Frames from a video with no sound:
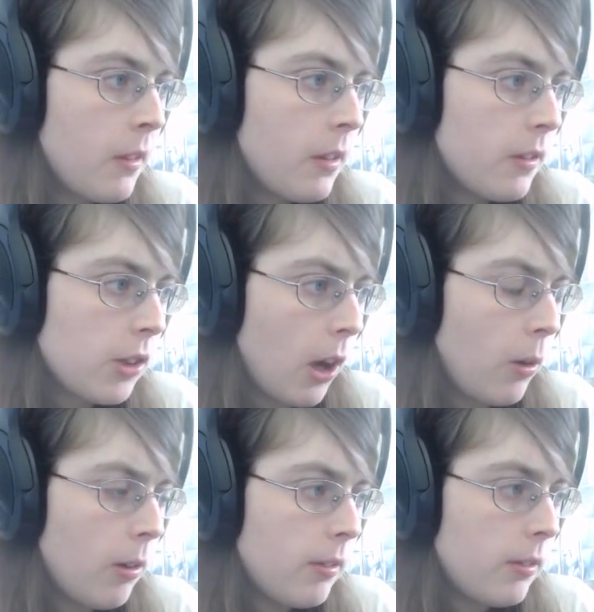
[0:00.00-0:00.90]

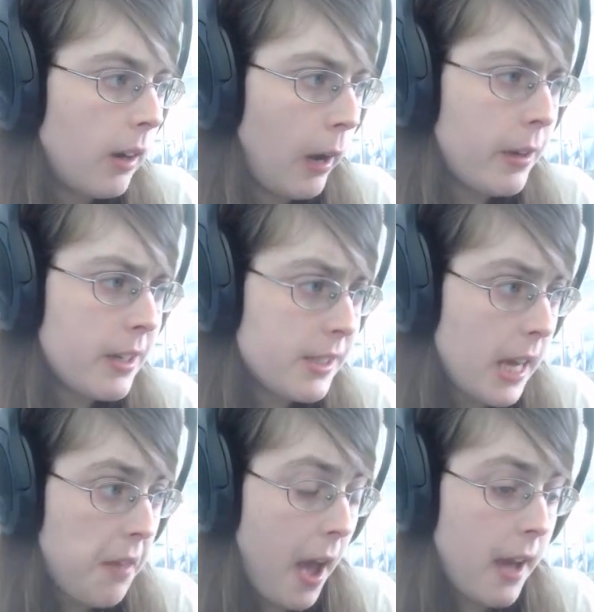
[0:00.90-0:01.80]
So I'm going to
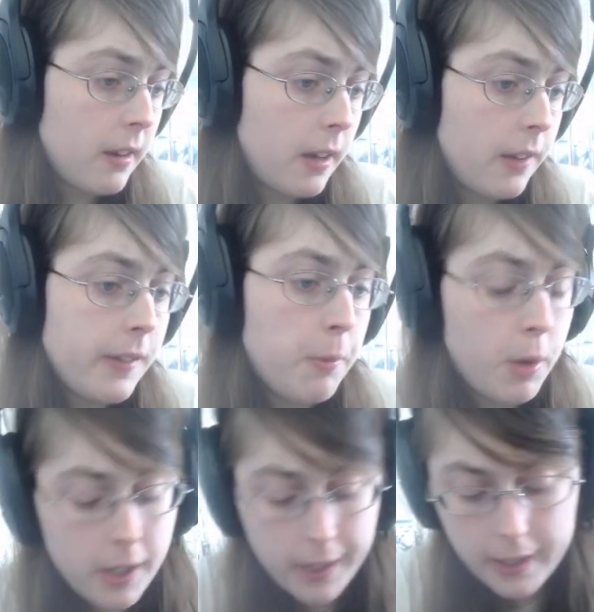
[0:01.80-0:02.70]
say that, and then we're
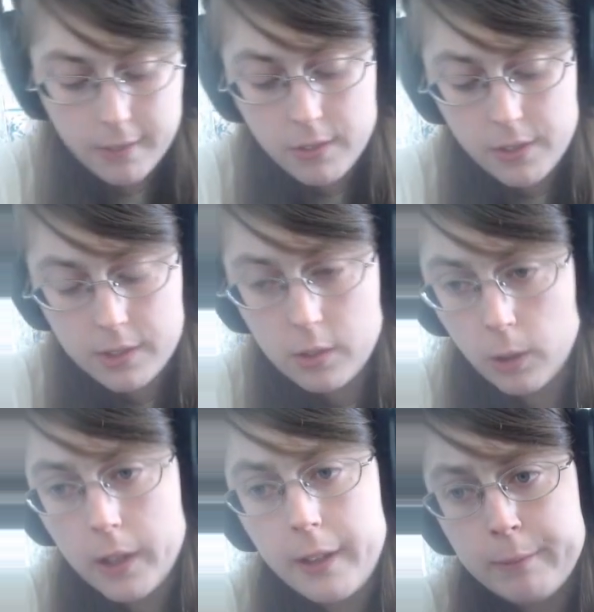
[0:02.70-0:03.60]
going to get into this story.